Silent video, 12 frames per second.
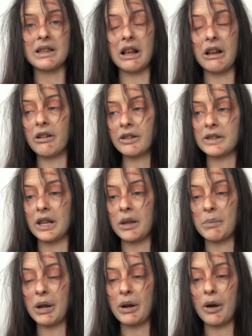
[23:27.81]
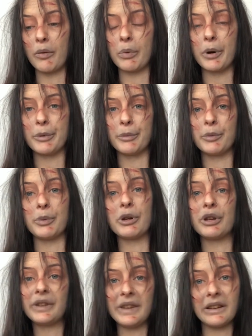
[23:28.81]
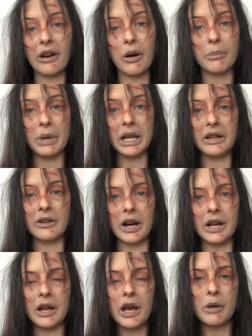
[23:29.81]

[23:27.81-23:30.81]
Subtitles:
alongside the mental health problems because his Aunt Millie died,